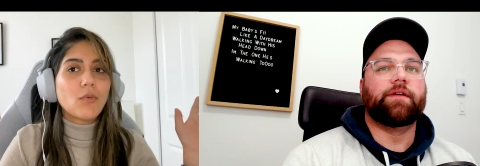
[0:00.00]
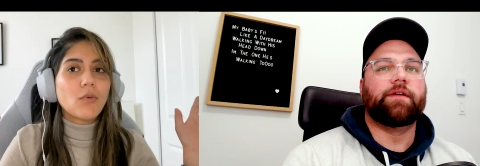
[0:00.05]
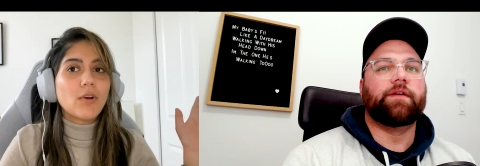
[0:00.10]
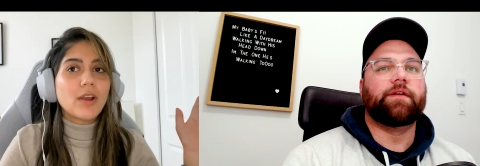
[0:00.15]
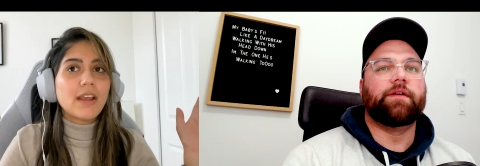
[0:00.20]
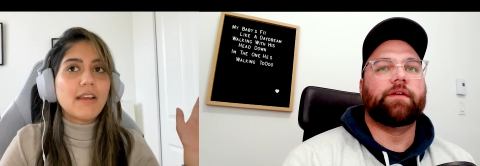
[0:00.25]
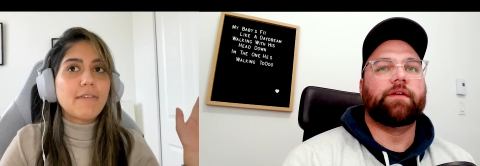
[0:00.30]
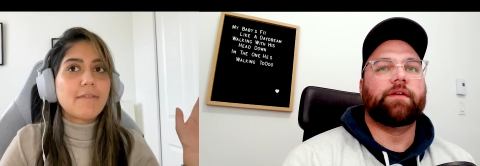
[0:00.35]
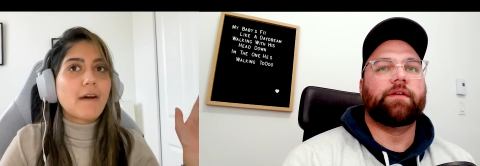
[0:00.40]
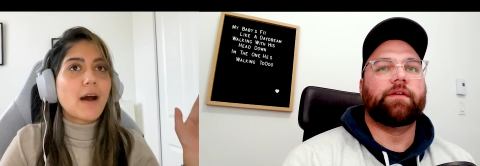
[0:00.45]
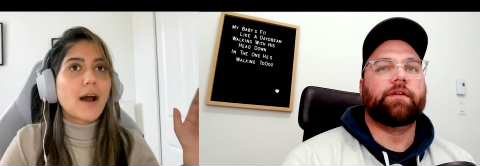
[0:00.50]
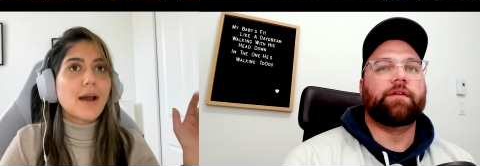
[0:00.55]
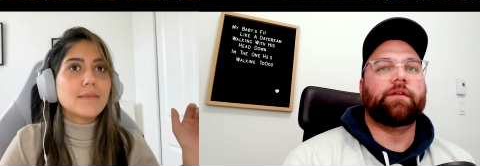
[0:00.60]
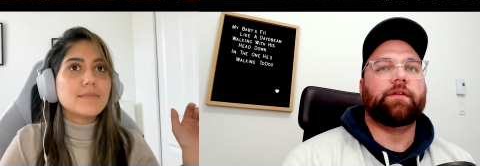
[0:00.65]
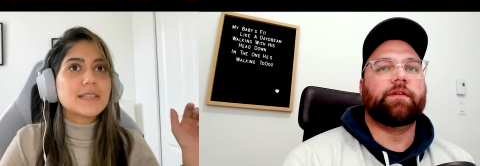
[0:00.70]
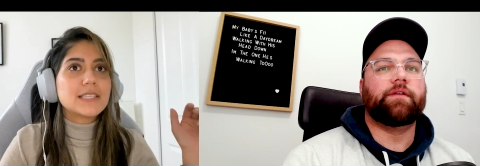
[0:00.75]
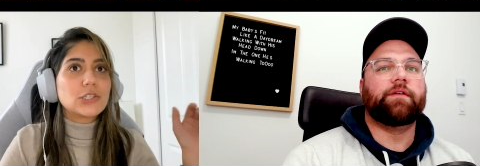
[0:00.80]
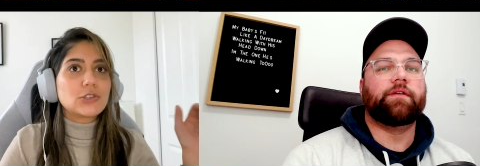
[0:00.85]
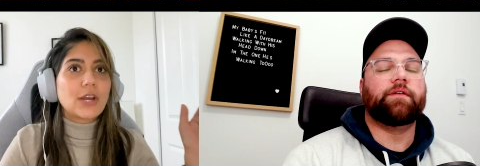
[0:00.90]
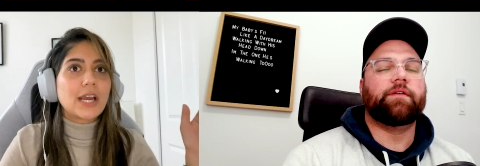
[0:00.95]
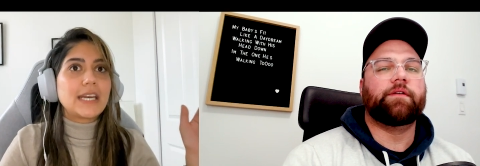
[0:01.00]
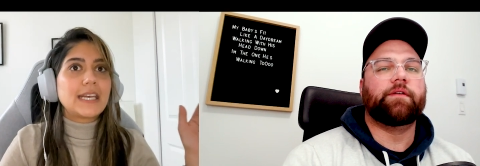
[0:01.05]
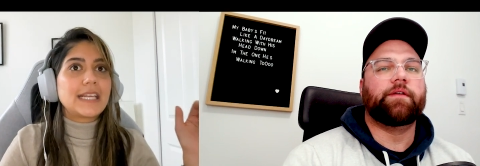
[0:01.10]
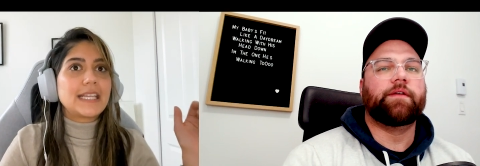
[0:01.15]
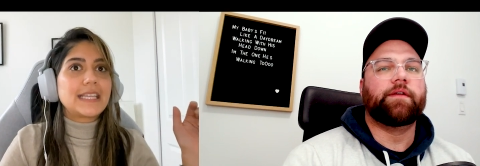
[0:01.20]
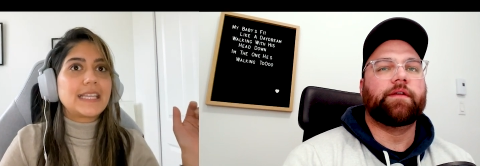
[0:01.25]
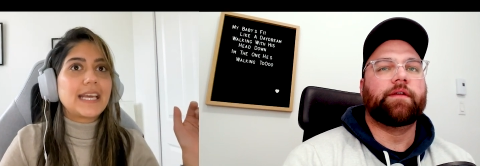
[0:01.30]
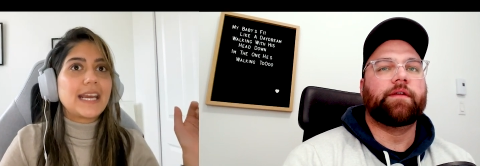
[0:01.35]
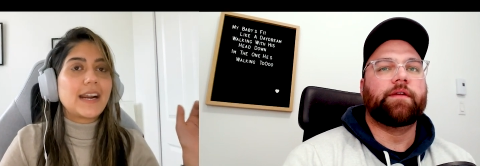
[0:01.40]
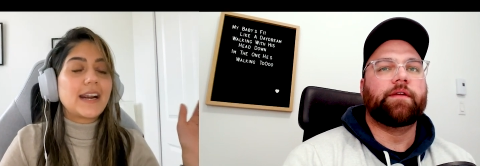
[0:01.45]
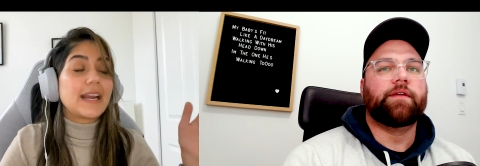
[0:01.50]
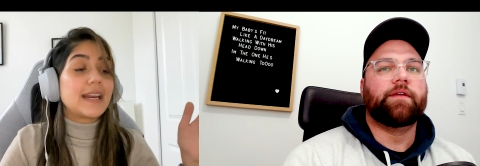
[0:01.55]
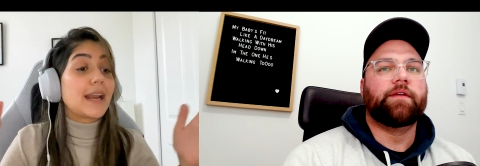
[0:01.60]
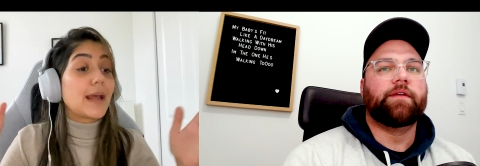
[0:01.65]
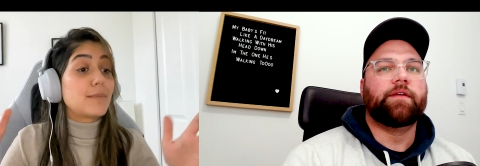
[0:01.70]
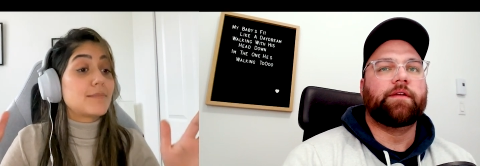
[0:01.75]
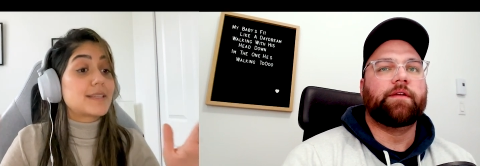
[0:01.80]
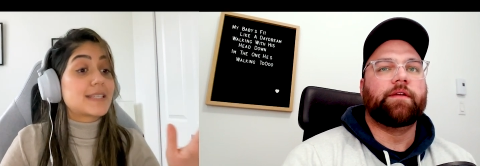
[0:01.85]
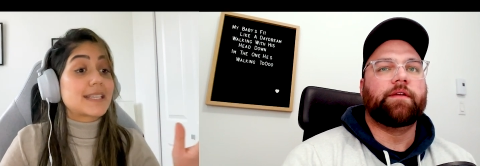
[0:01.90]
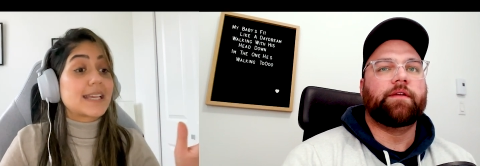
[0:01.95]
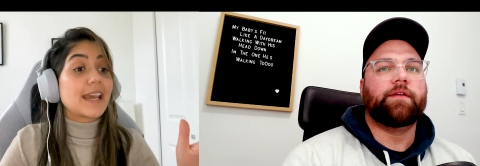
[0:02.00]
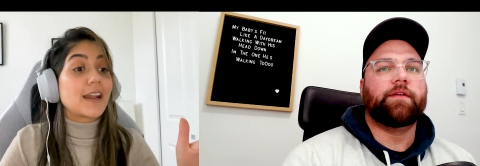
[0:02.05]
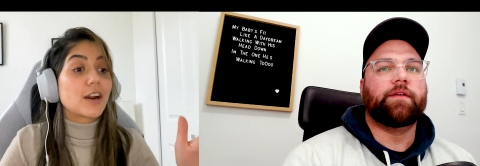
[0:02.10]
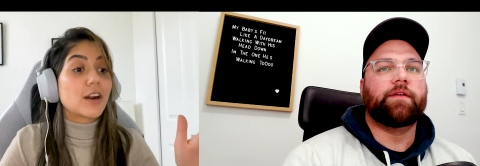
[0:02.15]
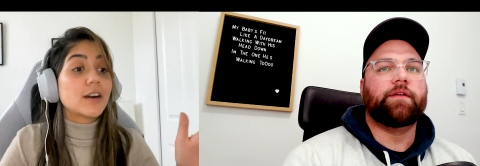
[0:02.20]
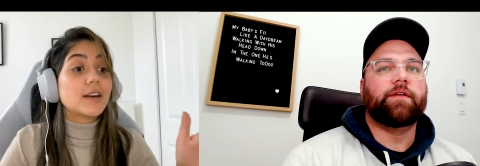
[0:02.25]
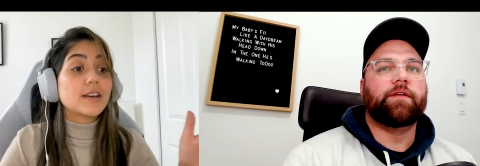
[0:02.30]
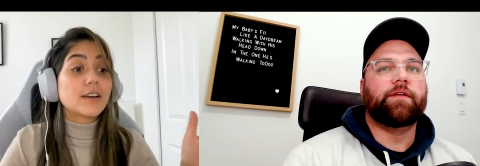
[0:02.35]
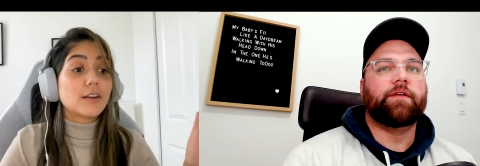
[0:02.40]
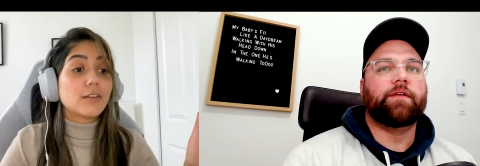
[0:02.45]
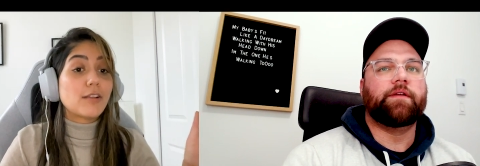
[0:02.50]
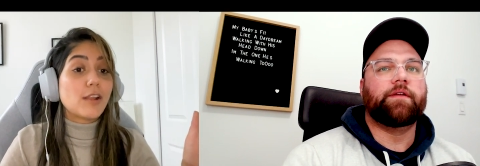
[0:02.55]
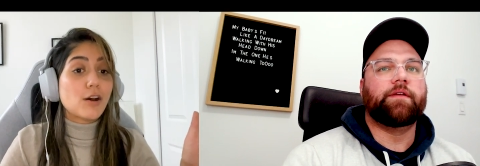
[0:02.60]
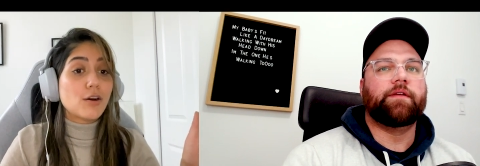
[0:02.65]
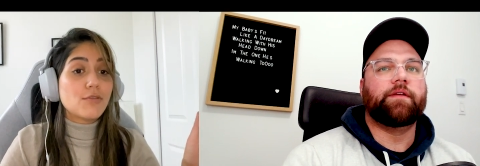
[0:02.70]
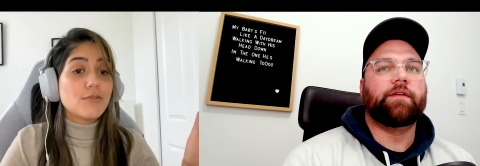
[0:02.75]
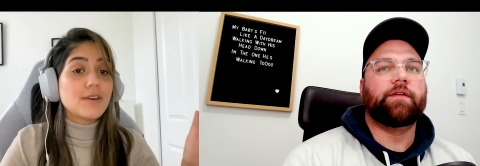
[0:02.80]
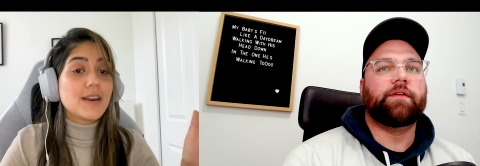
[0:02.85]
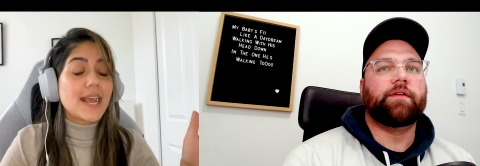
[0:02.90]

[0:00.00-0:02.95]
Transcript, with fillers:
Speaker 1: if I'm stranded there and I'm scared and alone